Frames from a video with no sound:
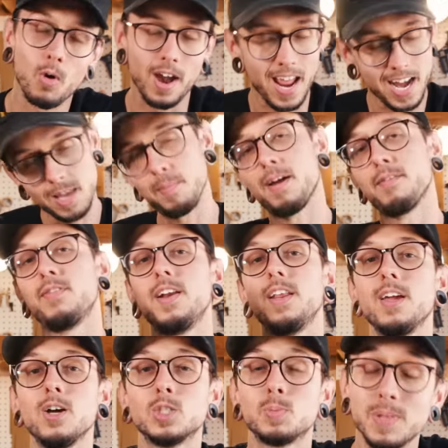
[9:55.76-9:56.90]
or any of my
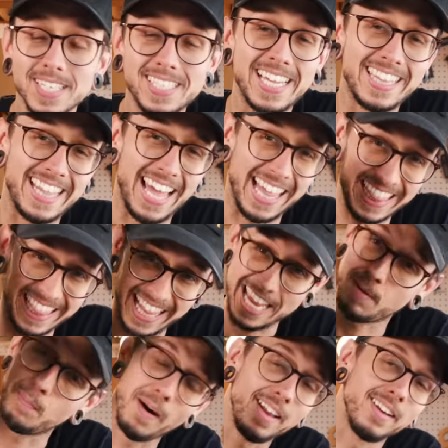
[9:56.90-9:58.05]
videos, please hit that
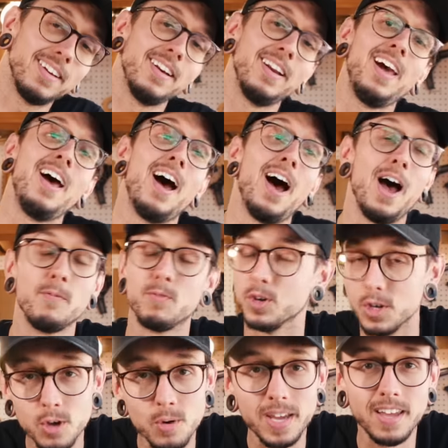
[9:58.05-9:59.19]
like button. If you're
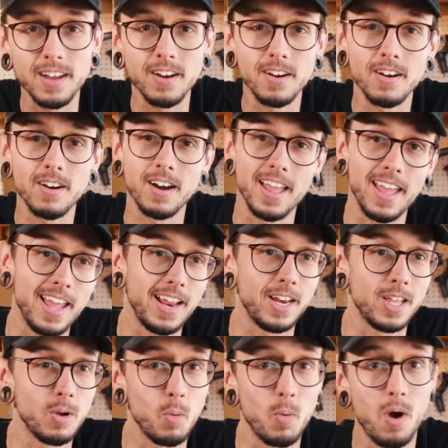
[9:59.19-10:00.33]
new here and
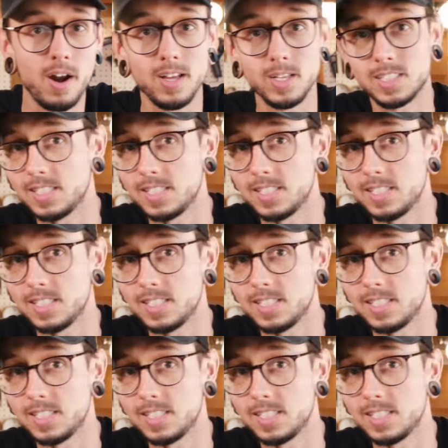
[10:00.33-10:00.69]
you wanna